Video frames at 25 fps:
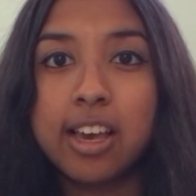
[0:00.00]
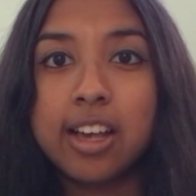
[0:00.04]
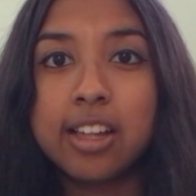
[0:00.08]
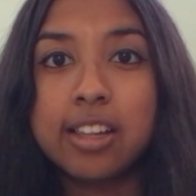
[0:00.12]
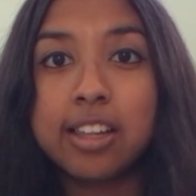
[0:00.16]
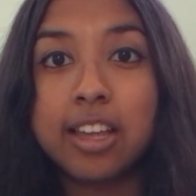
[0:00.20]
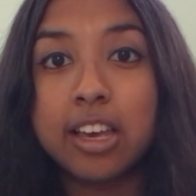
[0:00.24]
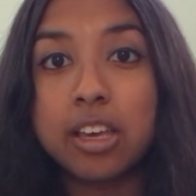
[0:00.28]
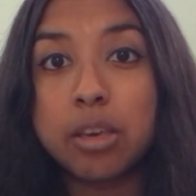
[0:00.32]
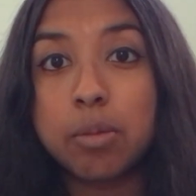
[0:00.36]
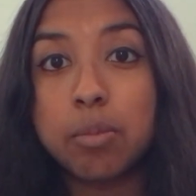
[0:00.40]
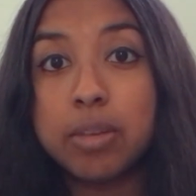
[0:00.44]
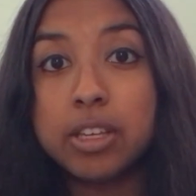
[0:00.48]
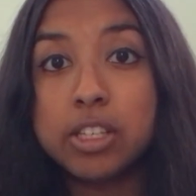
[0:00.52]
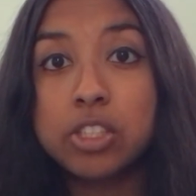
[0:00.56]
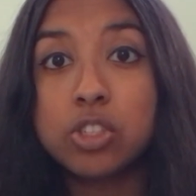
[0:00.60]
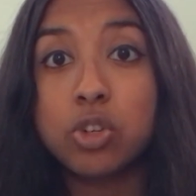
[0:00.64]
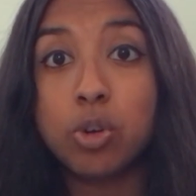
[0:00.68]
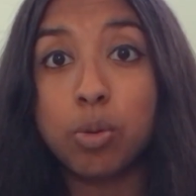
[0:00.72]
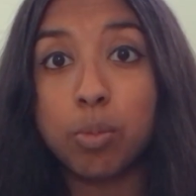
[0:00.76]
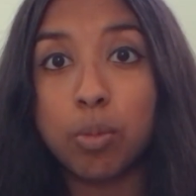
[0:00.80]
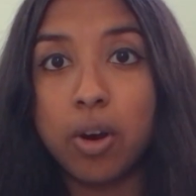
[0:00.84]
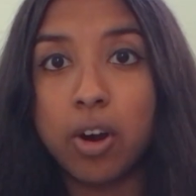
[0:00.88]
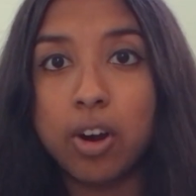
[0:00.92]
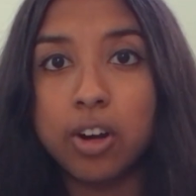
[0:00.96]
Like
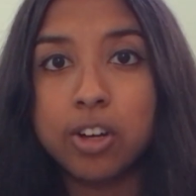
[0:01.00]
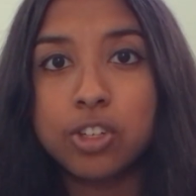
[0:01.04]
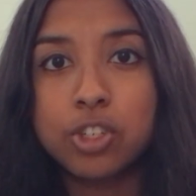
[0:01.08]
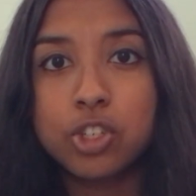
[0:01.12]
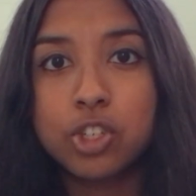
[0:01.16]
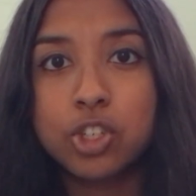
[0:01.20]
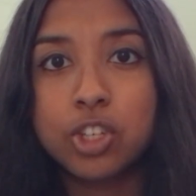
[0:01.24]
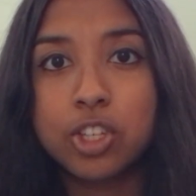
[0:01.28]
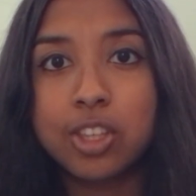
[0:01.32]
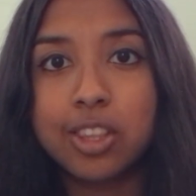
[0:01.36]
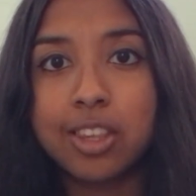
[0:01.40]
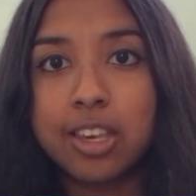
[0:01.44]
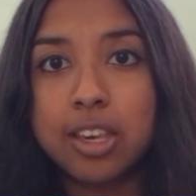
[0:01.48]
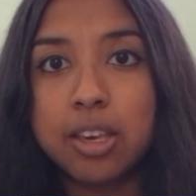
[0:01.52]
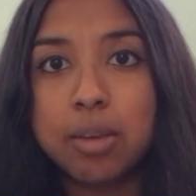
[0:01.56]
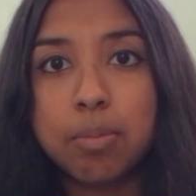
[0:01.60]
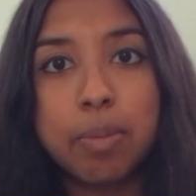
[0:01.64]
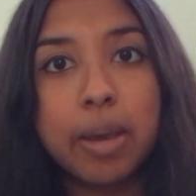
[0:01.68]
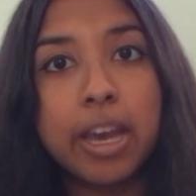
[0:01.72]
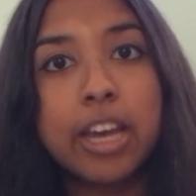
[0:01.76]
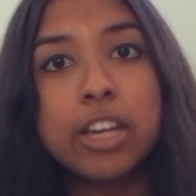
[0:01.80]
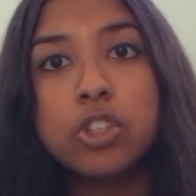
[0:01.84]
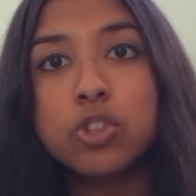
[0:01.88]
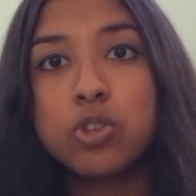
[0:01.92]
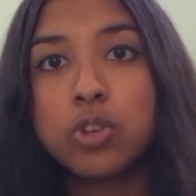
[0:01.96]
Mr. March, the
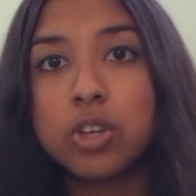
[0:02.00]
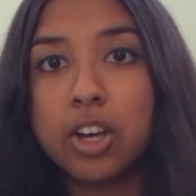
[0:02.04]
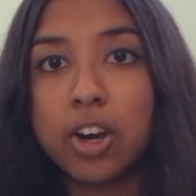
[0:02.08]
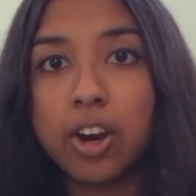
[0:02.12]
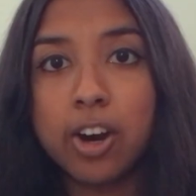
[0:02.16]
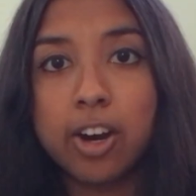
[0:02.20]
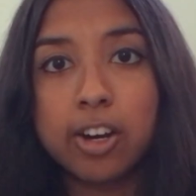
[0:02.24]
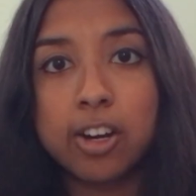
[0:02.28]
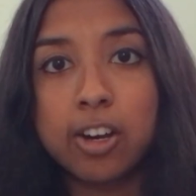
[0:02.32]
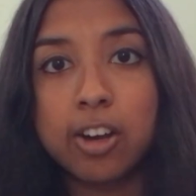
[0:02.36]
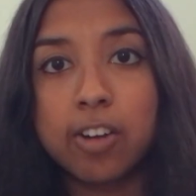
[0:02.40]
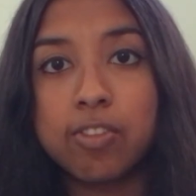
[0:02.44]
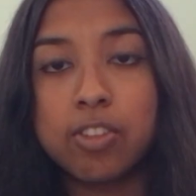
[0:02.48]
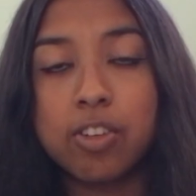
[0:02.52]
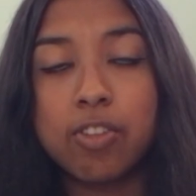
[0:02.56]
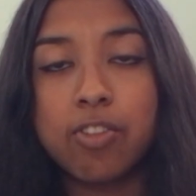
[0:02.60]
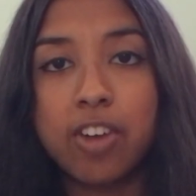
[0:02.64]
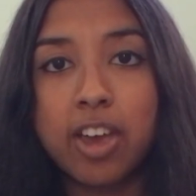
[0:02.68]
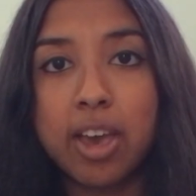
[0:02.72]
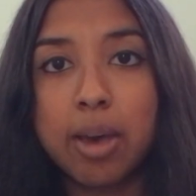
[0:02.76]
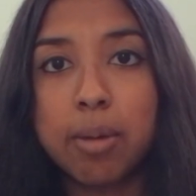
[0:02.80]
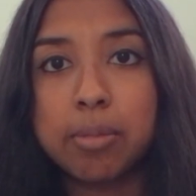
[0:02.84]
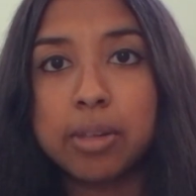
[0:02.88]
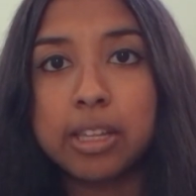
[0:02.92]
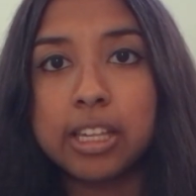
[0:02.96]
patriarch of the
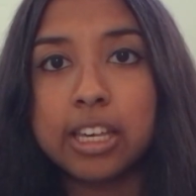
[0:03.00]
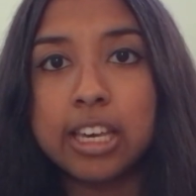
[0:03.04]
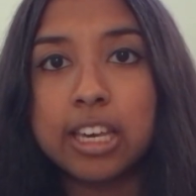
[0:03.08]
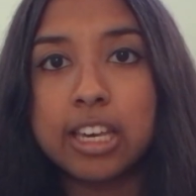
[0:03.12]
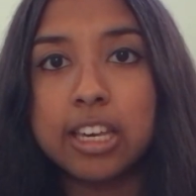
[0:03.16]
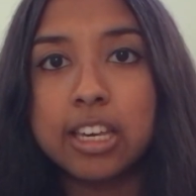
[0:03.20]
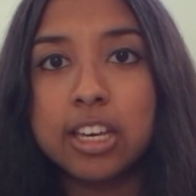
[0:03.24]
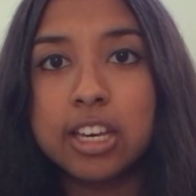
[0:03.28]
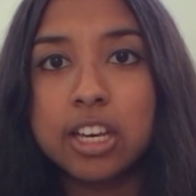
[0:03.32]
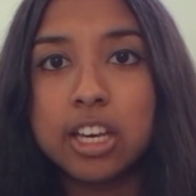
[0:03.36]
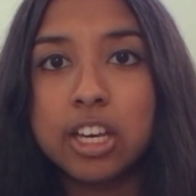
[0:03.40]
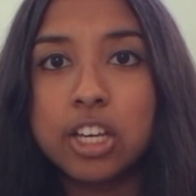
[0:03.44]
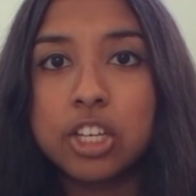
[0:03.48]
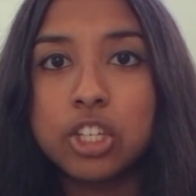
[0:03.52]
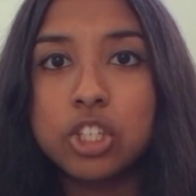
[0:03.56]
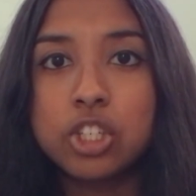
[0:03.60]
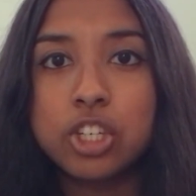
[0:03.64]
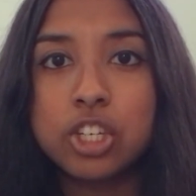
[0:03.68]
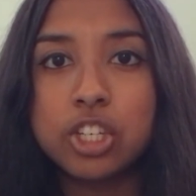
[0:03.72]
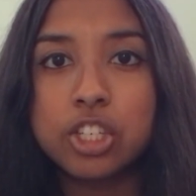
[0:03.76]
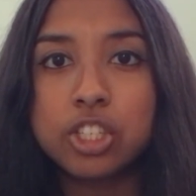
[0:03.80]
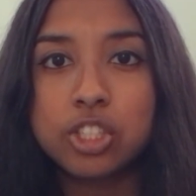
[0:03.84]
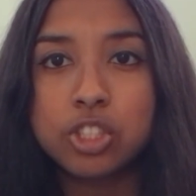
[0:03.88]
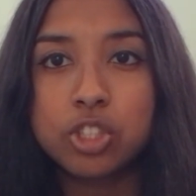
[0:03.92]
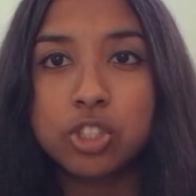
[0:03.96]
family,
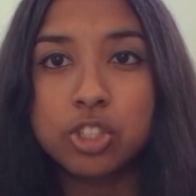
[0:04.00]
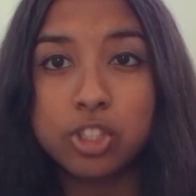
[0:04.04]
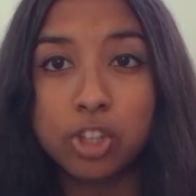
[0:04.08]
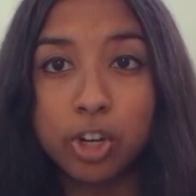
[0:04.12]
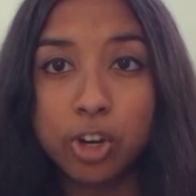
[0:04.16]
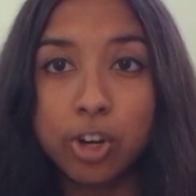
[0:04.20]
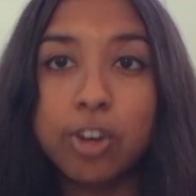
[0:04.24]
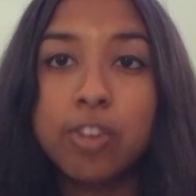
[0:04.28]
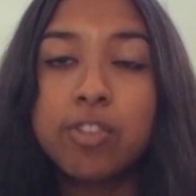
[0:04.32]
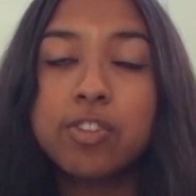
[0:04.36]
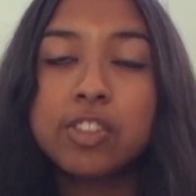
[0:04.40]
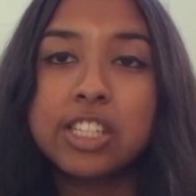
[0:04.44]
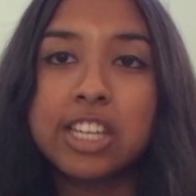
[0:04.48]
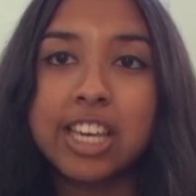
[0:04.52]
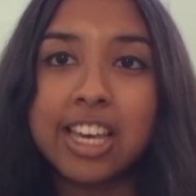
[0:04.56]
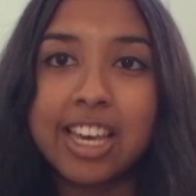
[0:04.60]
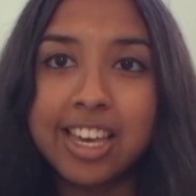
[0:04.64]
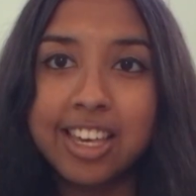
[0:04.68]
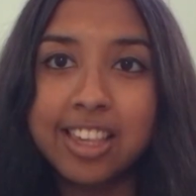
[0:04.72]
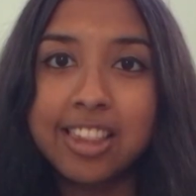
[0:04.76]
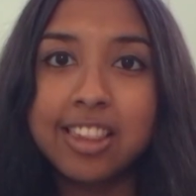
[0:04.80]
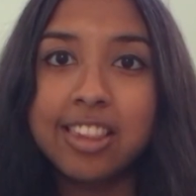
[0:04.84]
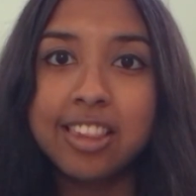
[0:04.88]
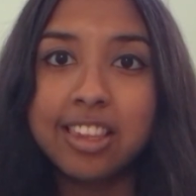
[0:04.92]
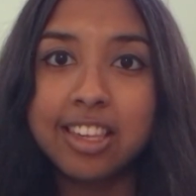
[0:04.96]
she served
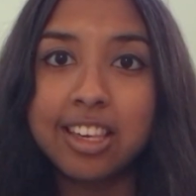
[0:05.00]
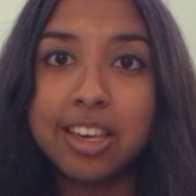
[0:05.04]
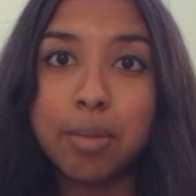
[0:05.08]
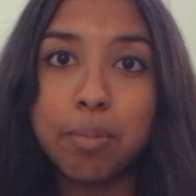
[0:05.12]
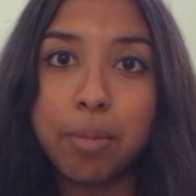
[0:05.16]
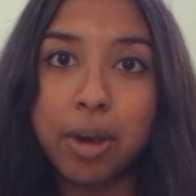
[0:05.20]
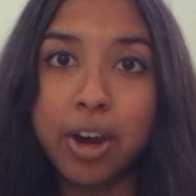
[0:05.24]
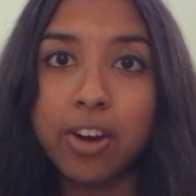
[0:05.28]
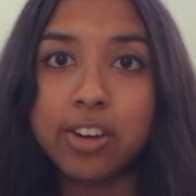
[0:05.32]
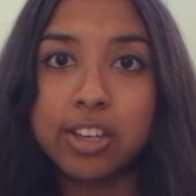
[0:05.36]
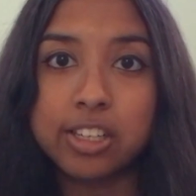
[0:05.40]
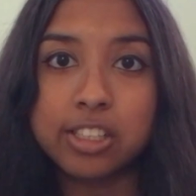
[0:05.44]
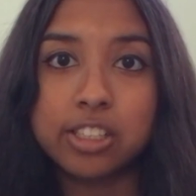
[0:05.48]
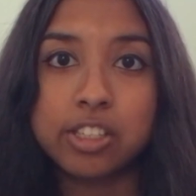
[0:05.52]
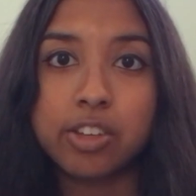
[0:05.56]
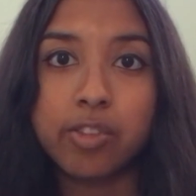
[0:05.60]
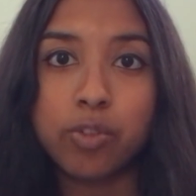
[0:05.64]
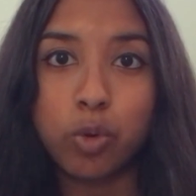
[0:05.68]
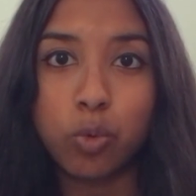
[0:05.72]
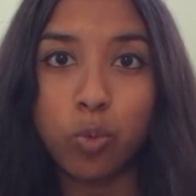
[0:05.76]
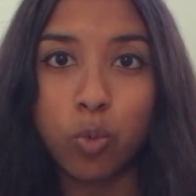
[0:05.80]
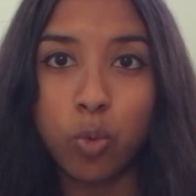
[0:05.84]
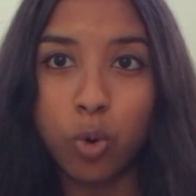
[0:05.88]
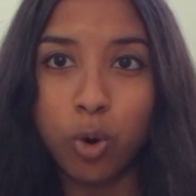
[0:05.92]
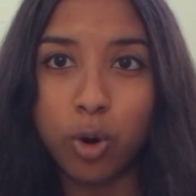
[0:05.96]
in the American
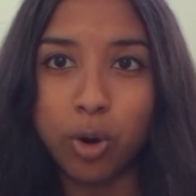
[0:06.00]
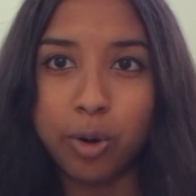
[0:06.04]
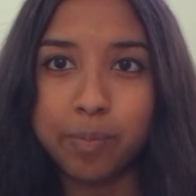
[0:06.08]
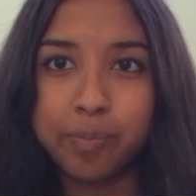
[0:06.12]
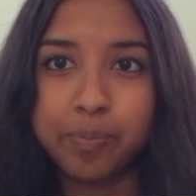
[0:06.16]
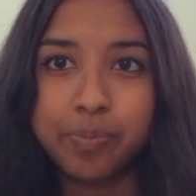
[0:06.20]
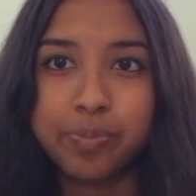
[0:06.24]
Civil War.